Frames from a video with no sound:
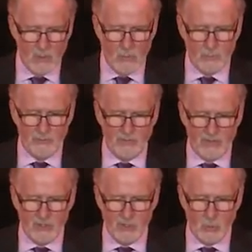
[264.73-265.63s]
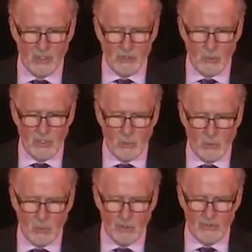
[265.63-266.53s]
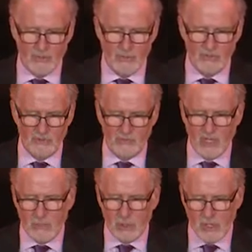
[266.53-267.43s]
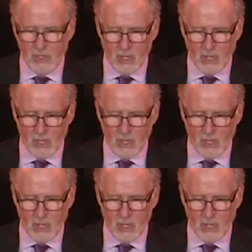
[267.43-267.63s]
We present the 2020 award to Mrs. Deborah